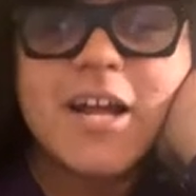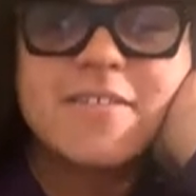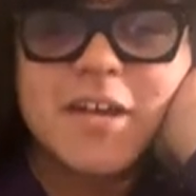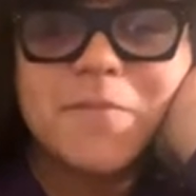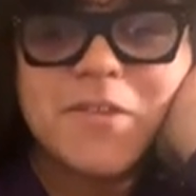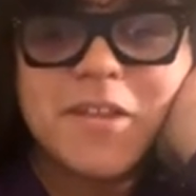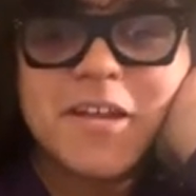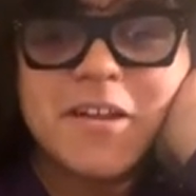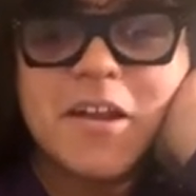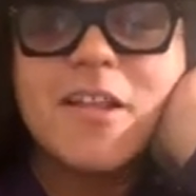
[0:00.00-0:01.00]
time for that?
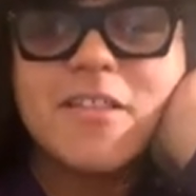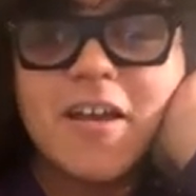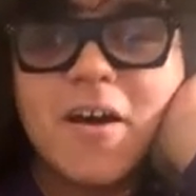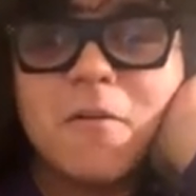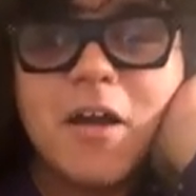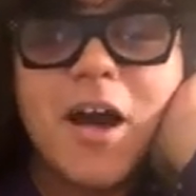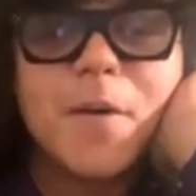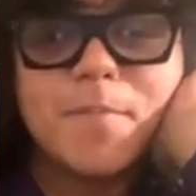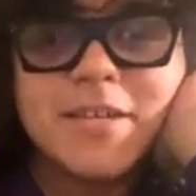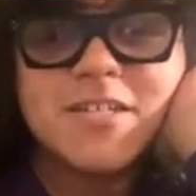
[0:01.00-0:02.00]
No. Mate,
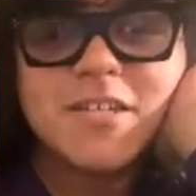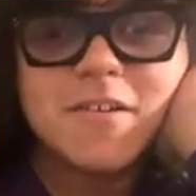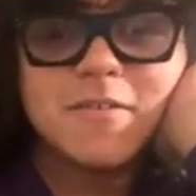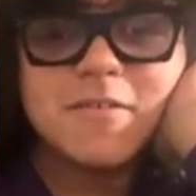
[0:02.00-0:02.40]
you can uh,